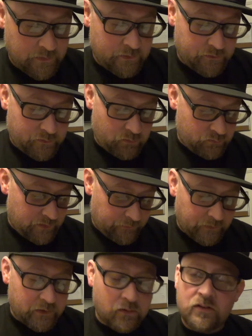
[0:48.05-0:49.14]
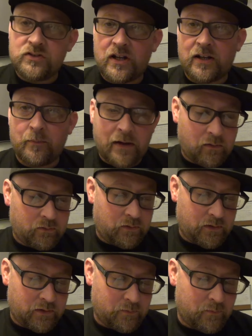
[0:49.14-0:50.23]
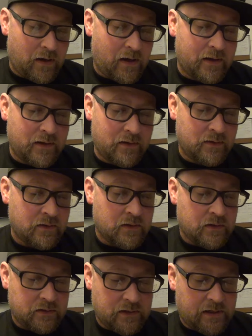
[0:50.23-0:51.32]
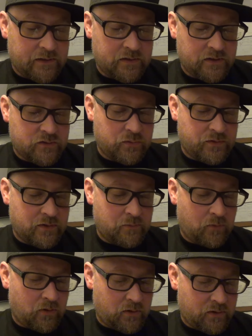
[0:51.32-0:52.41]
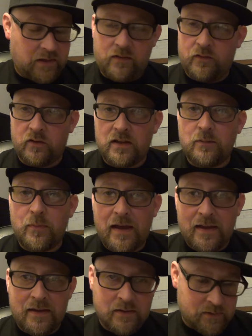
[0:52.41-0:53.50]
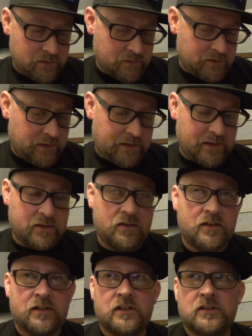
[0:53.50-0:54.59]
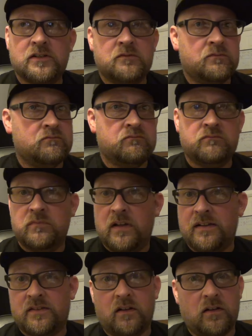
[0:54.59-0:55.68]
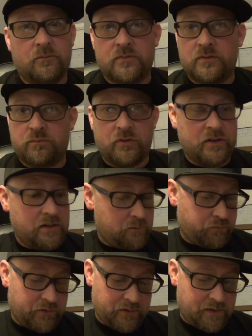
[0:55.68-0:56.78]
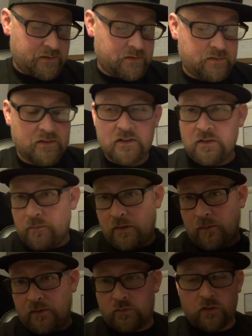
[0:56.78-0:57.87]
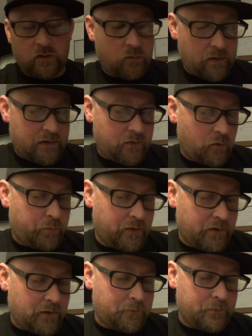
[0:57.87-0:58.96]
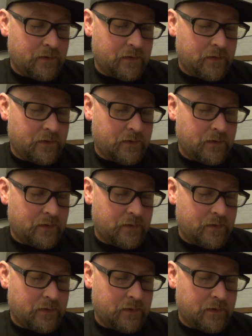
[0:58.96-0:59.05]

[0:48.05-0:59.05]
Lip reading: So definitely go and check them out. I got in touch with them on their eBay, and I saw them. It's pretty nice. Anyways, we're gonna go ahead and open it up,